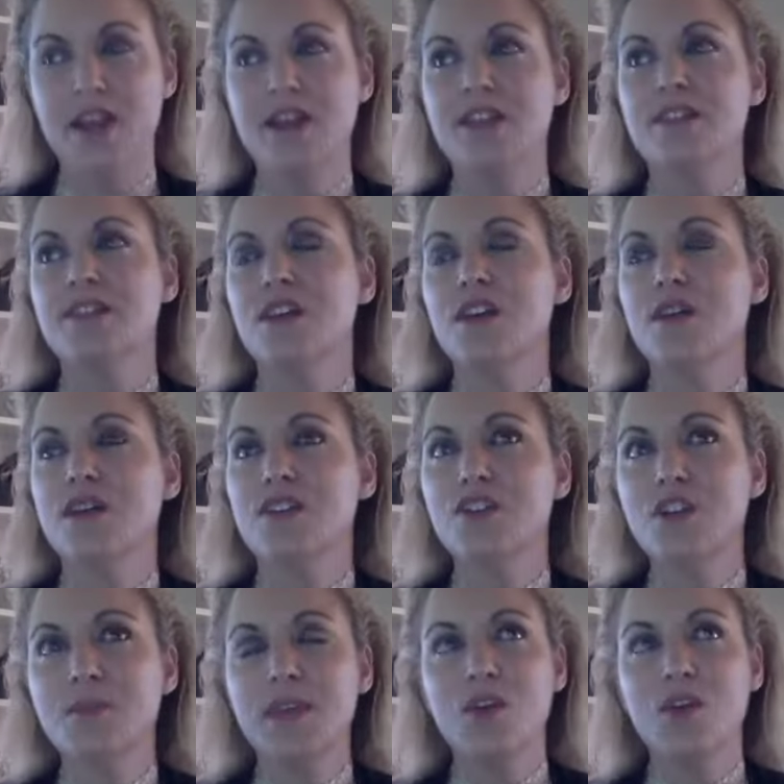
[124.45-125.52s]
So it took
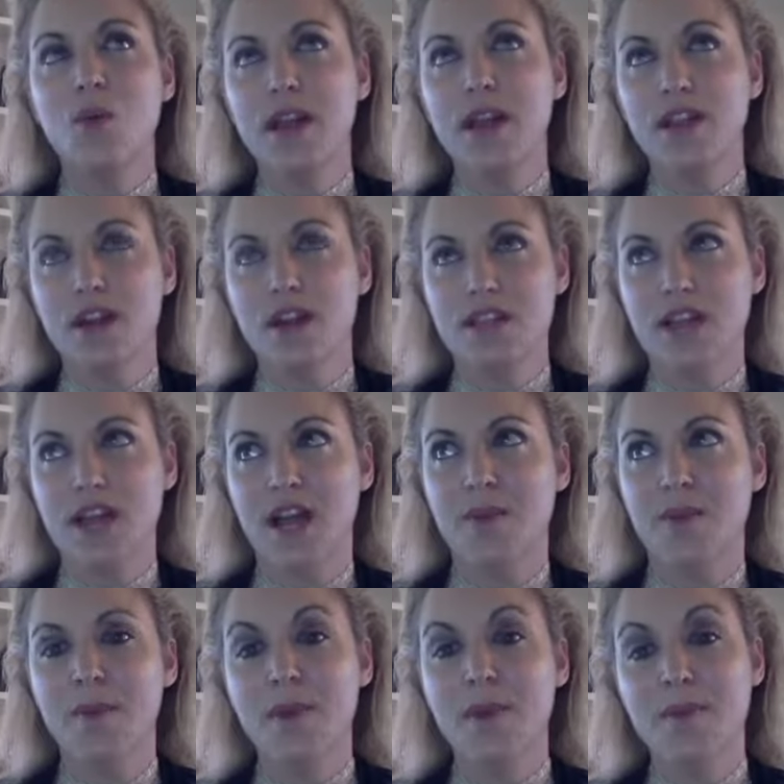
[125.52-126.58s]
me quite a long time,
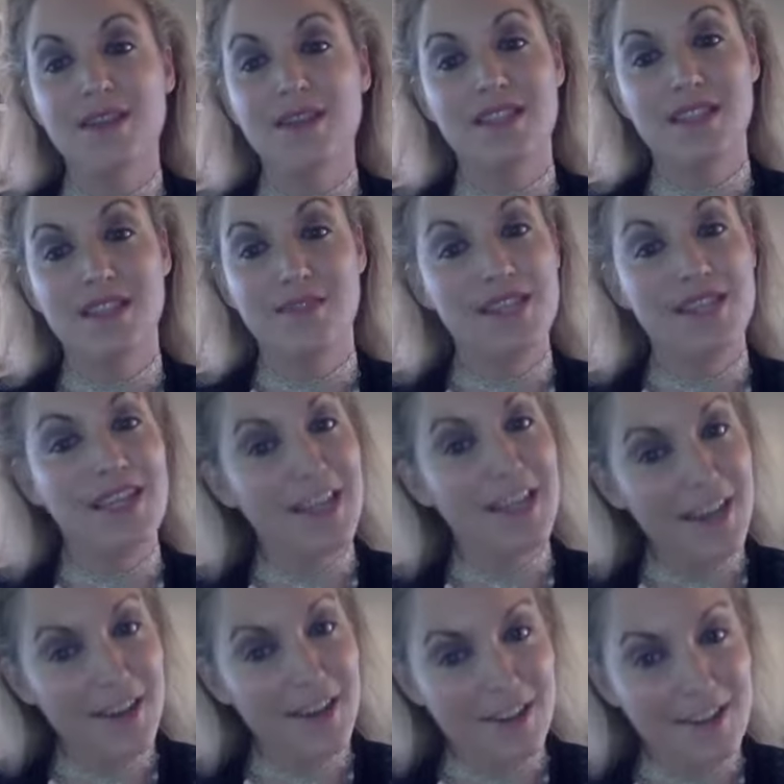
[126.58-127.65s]
probably about seventeen
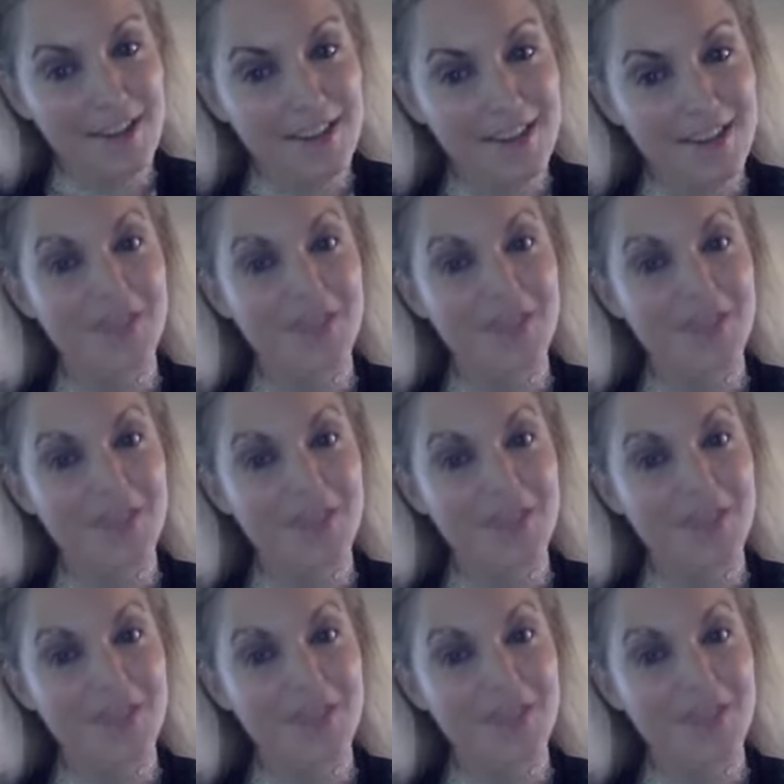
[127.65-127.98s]
years,